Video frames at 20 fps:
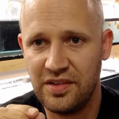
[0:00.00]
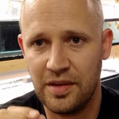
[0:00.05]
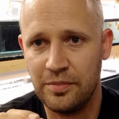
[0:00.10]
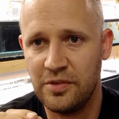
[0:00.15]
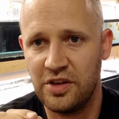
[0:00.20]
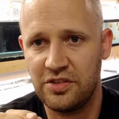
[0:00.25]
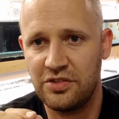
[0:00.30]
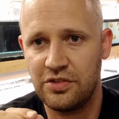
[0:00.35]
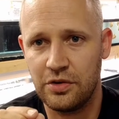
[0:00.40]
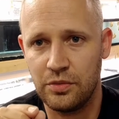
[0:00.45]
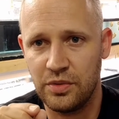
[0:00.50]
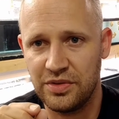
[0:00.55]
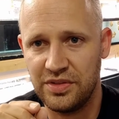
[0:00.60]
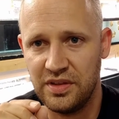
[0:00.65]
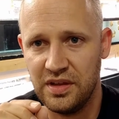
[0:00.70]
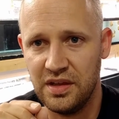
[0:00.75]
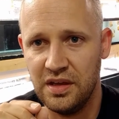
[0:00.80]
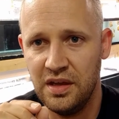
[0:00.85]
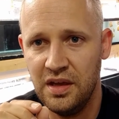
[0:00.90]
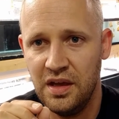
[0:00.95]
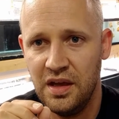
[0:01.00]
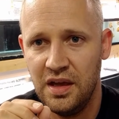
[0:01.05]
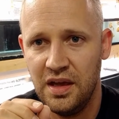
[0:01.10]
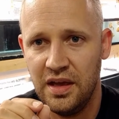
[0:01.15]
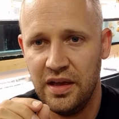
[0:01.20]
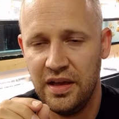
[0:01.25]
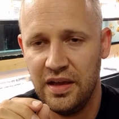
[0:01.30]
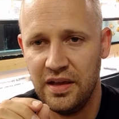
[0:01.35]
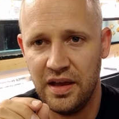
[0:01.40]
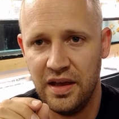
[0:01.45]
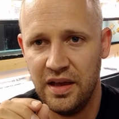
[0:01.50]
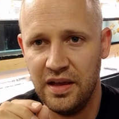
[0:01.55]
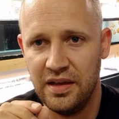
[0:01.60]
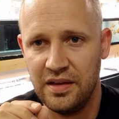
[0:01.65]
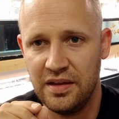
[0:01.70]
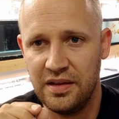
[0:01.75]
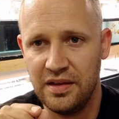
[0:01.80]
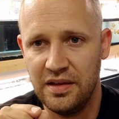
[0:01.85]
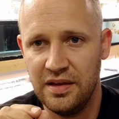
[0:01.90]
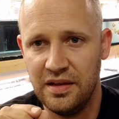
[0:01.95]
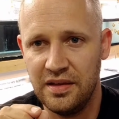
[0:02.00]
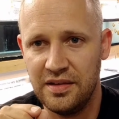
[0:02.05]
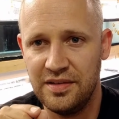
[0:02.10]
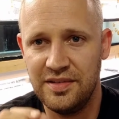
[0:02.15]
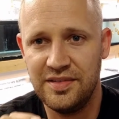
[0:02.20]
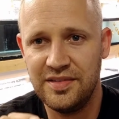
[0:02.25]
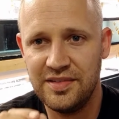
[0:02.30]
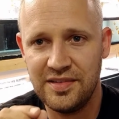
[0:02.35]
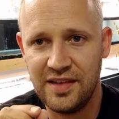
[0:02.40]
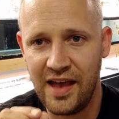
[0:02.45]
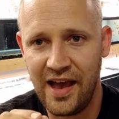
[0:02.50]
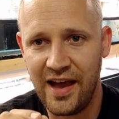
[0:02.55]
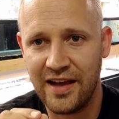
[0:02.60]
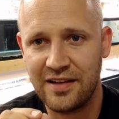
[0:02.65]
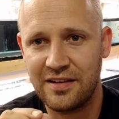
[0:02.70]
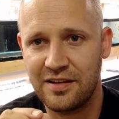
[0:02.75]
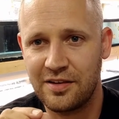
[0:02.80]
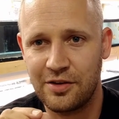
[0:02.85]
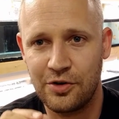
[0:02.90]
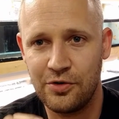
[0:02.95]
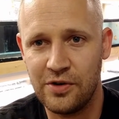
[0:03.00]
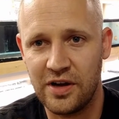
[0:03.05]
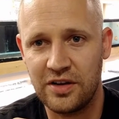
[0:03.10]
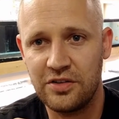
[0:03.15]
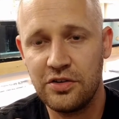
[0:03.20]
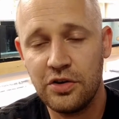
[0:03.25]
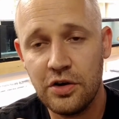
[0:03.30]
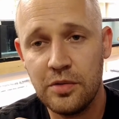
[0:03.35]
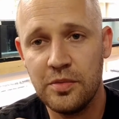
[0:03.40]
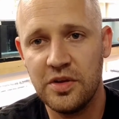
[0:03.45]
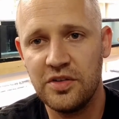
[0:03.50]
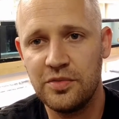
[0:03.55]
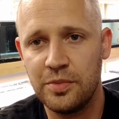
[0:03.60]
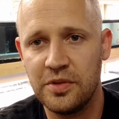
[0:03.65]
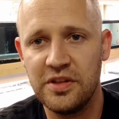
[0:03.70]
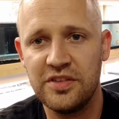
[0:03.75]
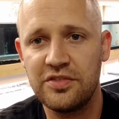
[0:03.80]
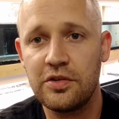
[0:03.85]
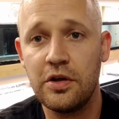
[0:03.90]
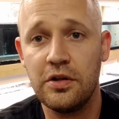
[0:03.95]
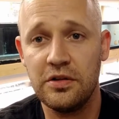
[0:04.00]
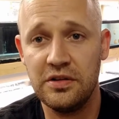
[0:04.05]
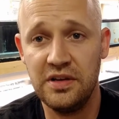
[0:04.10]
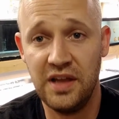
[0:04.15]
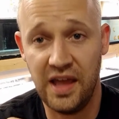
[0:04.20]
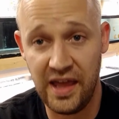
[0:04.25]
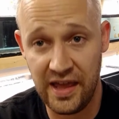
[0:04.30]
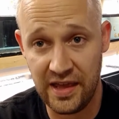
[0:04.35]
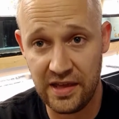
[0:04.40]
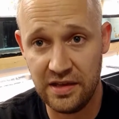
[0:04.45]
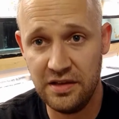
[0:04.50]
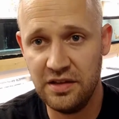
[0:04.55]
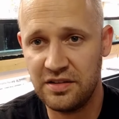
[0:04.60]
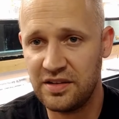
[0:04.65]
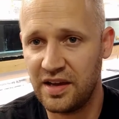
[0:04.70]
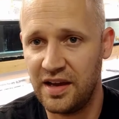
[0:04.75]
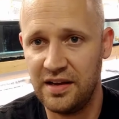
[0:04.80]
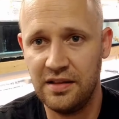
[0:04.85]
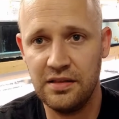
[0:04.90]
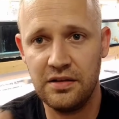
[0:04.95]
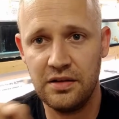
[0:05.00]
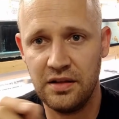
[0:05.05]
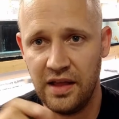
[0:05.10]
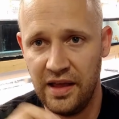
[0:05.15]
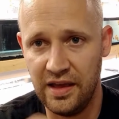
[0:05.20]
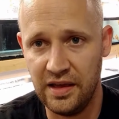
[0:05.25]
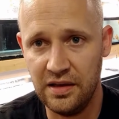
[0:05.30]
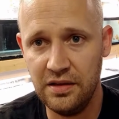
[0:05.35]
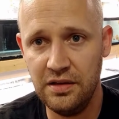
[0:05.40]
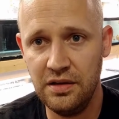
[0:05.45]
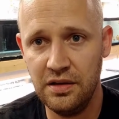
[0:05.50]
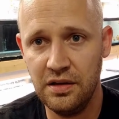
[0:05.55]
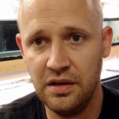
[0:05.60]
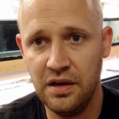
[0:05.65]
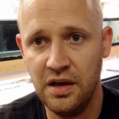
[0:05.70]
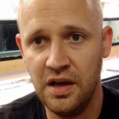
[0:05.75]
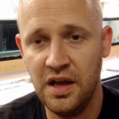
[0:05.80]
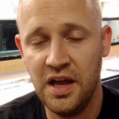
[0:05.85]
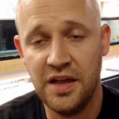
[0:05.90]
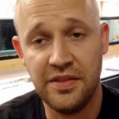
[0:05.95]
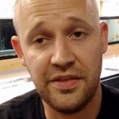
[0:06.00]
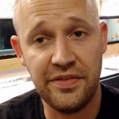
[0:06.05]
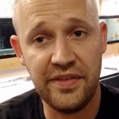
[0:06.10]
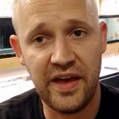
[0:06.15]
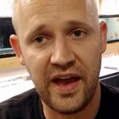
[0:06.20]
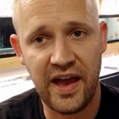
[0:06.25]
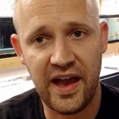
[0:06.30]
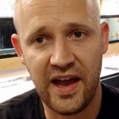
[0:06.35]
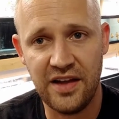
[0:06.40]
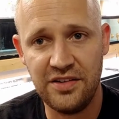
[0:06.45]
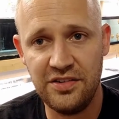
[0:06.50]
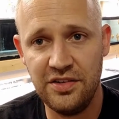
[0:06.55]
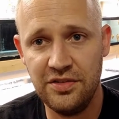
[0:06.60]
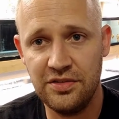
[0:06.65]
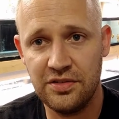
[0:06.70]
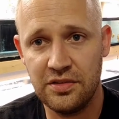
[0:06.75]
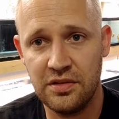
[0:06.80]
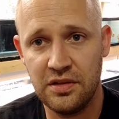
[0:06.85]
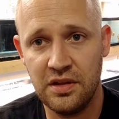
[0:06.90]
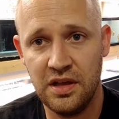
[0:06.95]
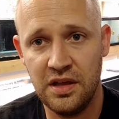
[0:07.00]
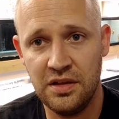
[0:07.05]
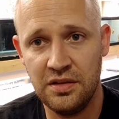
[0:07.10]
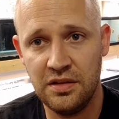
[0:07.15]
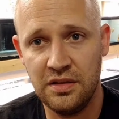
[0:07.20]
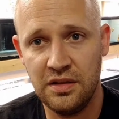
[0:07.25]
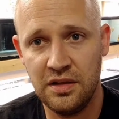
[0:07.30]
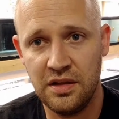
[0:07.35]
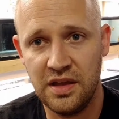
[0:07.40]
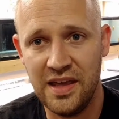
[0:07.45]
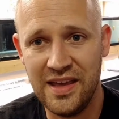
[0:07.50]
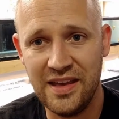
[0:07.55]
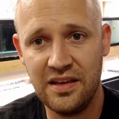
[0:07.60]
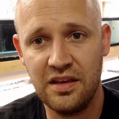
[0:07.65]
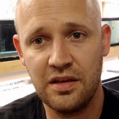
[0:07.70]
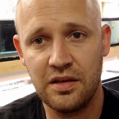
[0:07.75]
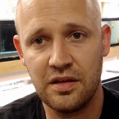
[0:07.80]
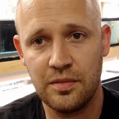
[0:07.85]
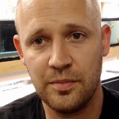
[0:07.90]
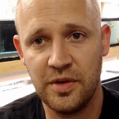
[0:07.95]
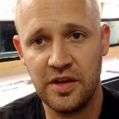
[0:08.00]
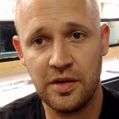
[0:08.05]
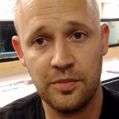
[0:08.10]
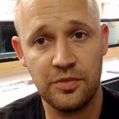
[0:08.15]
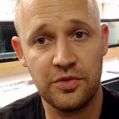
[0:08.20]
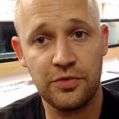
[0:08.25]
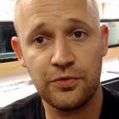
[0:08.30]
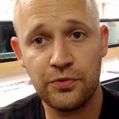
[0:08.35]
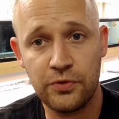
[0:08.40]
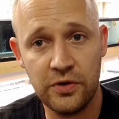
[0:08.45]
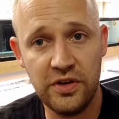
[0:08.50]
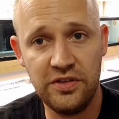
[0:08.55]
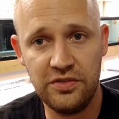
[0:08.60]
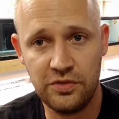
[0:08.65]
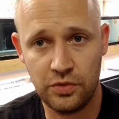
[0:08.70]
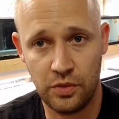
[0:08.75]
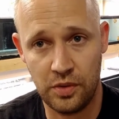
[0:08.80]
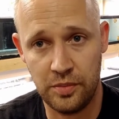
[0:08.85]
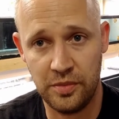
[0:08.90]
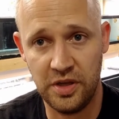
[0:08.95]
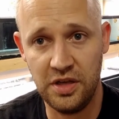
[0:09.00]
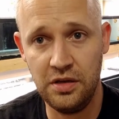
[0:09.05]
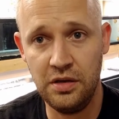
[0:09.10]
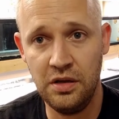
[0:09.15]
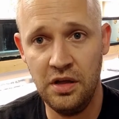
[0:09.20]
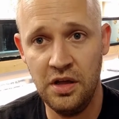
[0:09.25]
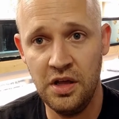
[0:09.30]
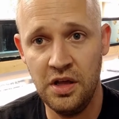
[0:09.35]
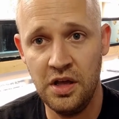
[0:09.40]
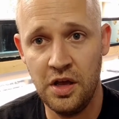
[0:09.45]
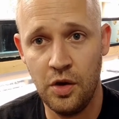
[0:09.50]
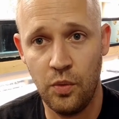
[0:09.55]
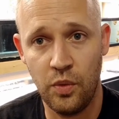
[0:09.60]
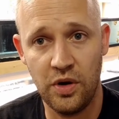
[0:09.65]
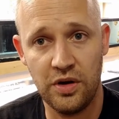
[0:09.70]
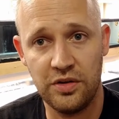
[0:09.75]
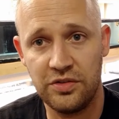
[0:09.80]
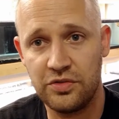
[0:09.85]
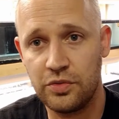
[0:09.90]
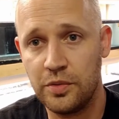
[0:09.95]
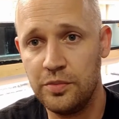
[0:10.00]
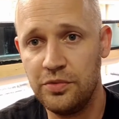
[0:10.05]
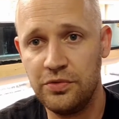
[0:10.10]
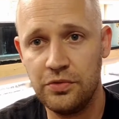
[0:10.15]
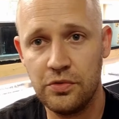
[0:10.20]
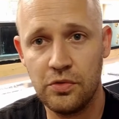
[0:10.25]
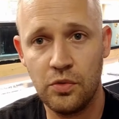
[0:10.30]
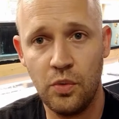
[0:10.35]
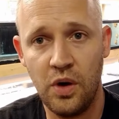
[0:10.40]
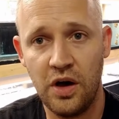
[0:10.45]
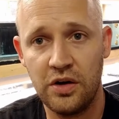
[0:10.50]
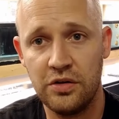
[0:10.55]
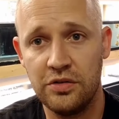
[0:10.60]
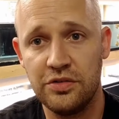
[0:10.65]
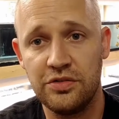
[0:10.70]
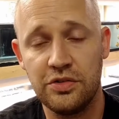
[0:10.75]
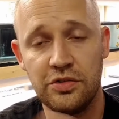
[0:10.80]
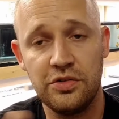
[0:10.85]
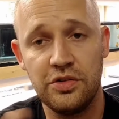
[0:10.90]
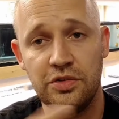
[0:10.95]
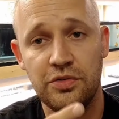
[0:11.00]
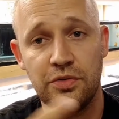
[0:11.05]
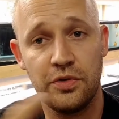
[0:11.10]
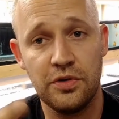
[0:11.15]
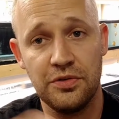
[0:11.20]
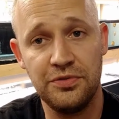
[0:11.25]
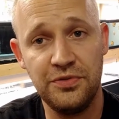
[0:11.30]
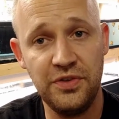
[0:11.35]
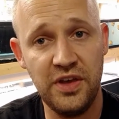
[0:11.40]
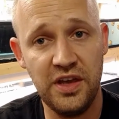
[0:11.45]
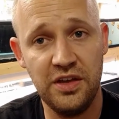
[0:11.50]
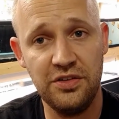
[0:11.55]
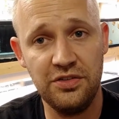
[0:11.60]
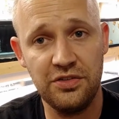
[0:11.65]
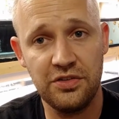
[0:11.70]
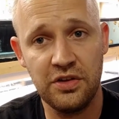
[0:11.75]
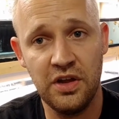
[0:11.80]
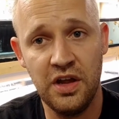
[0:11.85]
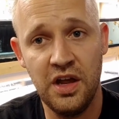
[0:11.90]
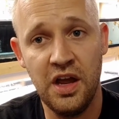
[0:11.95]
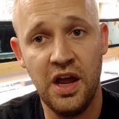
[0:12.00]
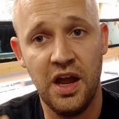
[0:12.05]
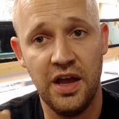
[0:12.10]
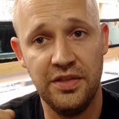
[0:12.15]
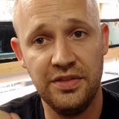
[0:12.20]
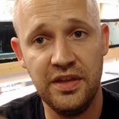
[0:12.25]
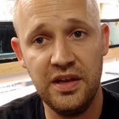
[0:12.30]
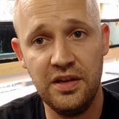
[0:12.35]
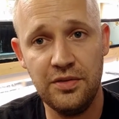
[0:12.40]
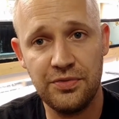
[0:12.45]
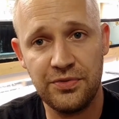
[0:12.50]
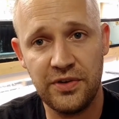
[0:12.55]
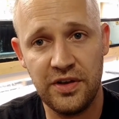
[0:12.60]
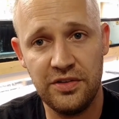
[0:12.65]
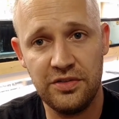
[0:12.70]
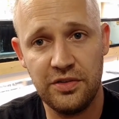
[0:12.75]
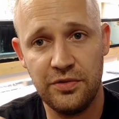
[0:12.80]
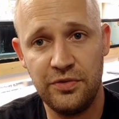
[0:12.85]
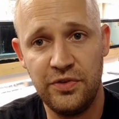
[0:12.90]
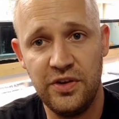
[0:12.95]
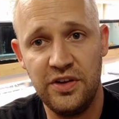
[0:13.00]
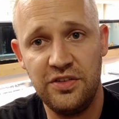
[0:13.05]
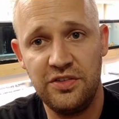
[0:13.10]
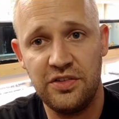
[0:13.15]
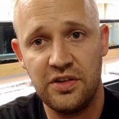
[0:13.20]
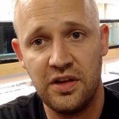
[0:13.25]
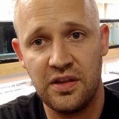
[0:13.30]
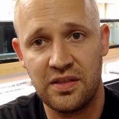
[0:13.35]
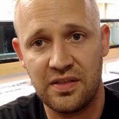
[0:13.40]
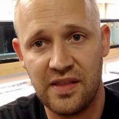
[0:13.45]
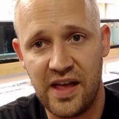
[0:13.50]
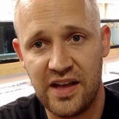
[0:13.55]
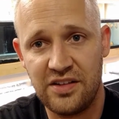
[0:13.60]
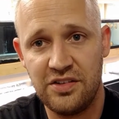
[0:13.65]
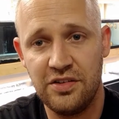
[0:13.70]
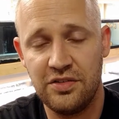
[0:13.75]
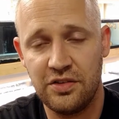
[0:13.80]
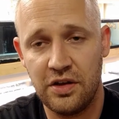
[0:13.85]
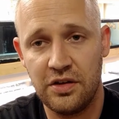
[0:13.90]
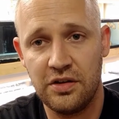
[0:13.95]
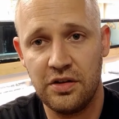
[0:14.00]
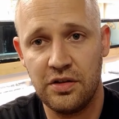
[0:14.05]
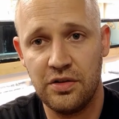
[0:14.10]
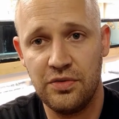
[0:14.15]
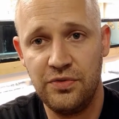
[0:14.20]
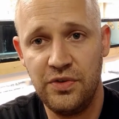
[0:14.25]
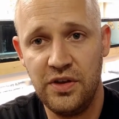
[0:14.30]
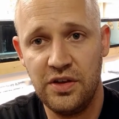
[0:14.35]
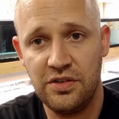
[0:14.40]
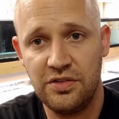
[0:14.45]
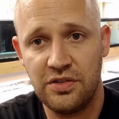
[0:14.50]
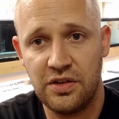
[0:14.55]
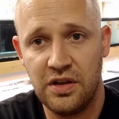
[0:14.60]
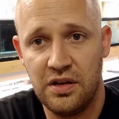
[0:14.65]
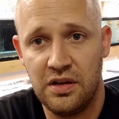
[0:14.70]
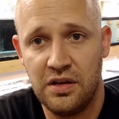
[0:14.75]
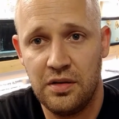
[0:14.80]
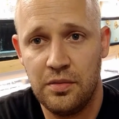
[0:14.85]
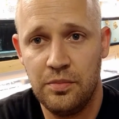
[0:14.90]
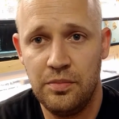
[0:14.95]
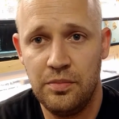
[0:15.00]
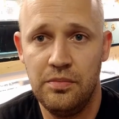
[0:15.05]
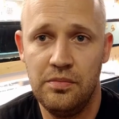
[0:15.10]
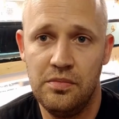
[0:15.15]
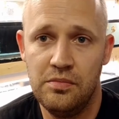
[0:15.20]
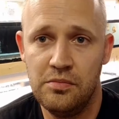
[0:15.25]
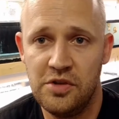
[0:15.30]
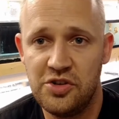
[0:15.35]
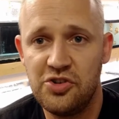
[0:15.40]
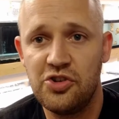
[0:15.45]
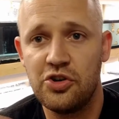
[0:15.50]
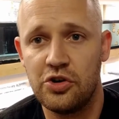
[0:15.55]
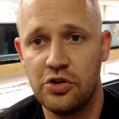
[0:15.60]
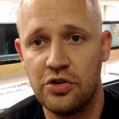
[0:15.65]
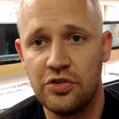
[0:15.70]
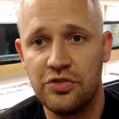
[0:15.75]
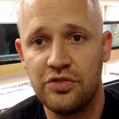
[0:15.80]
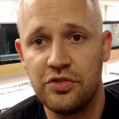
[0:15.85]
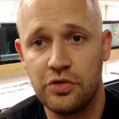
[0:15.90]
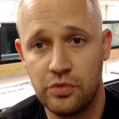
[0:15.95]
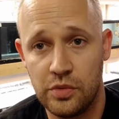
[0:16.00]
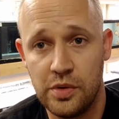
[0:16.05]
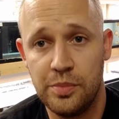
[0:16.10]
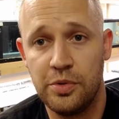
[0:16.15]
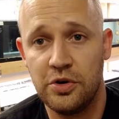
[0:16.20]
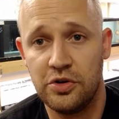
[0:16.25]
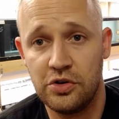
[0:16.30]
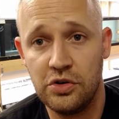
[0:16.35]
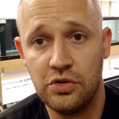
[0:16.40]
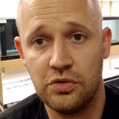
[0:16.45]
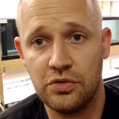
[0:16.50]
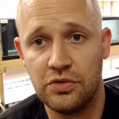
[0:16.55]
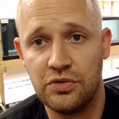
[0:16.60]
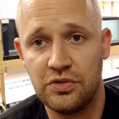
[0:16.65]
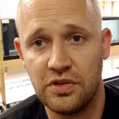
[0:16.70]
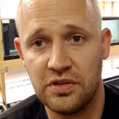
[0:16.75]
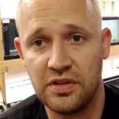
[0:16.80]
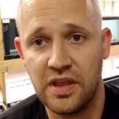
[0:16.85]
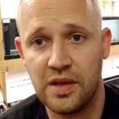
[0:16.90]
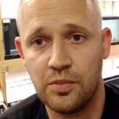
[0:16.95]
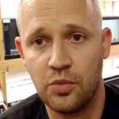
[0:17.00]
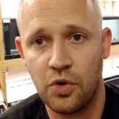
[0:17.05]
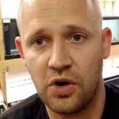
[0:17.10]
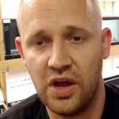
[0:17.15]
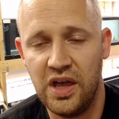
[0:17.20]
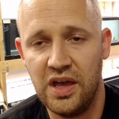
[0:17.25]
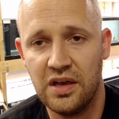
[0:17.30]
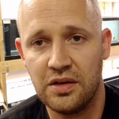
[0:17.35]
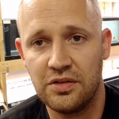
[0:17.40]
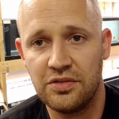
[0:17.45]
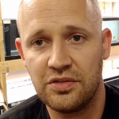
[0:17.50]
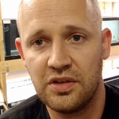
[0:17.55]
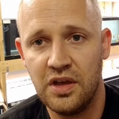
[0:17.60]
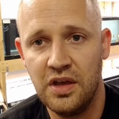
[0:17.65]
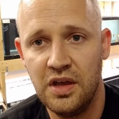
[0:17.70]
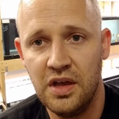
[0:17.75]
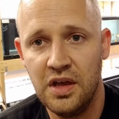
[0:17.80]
I'm not sure what the exact correct term is, but let's call it an egg, a tiny little egg. And then that hatches, and the ick becomes free swimming, where it swims through the water and searches for a fish, and then it finds the fish and latches onto the fish and matures to reproduce and lay more eggs.